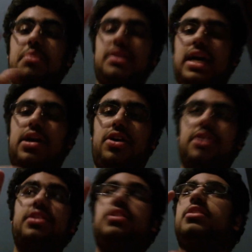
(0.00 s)
put that
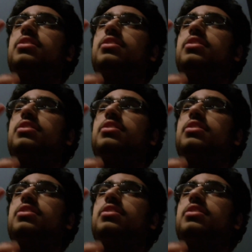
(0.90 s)
on